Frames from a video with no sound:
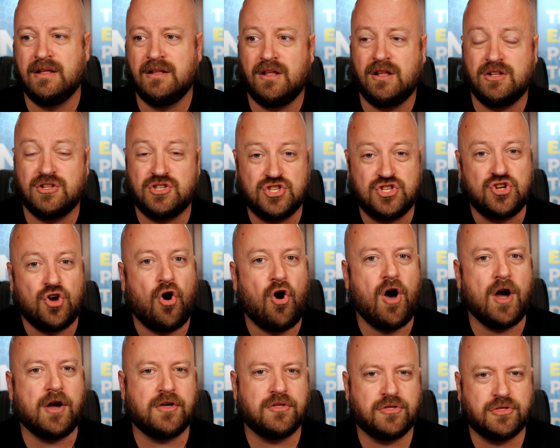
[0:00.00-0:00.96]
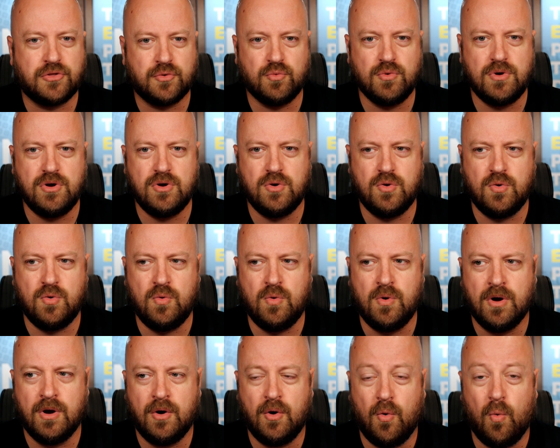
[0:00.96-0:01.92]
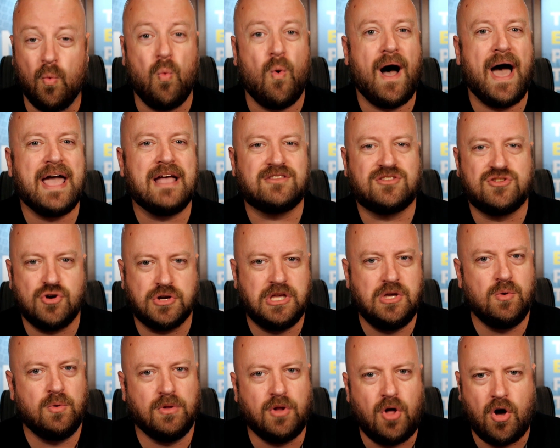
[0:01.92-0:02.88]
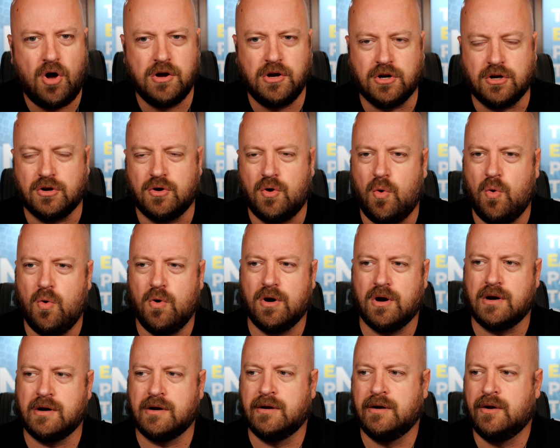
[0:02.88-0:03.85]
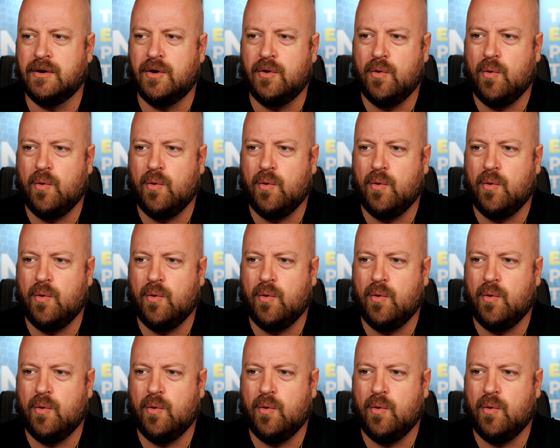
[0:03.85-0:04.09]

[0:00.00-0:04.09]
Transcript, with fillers: to talk through why it took you longer or